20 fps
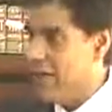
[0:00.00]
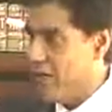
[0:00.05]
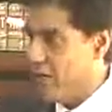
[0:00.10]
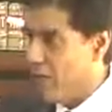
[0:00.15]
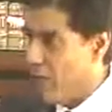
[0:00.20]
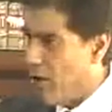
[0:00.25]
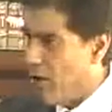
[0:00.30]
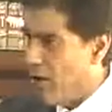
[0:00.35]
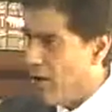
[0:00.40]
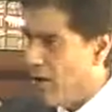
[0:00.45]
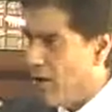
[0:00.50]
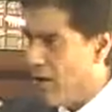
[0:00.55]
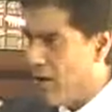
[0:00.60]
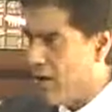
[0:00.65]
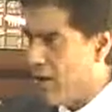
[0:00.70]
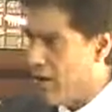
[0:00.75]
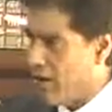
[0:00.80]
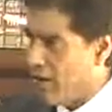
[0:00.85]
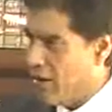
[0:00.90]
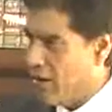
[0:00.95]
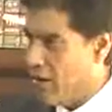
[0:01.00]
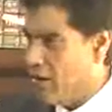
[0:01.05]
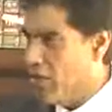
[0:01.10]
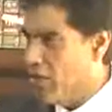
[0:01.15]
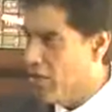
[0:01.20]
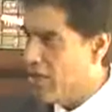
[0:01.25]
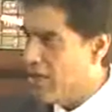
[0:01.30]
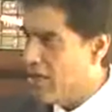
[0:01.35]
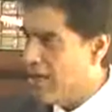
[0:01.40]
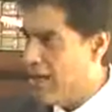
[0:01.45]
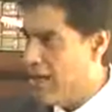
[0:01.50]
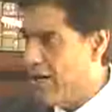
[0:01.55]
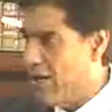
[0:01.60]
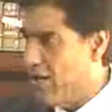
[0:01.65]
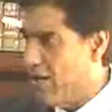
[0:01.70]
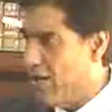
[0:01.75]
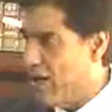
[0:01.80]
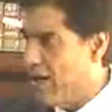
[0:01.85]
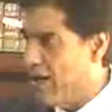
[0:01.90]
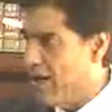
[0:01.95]
Whatever goods are
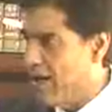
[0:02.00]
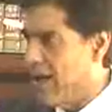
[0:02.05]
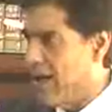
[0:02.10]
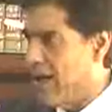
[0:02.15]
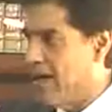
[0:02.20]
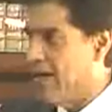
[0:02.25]
involved in that,